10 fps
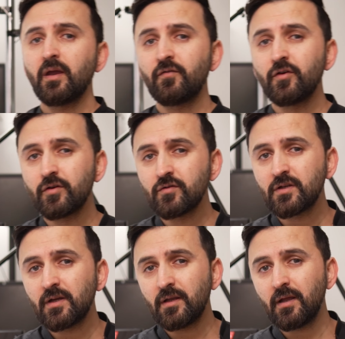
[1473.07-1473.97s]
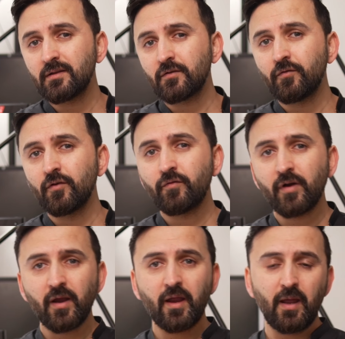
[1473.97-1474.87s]
If you're using any other full
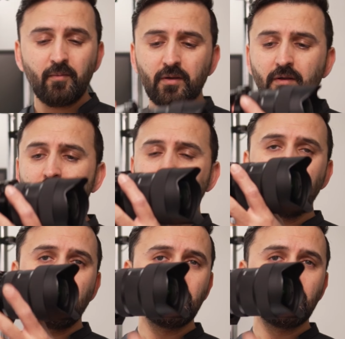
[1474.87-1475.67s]
frame camera, then you can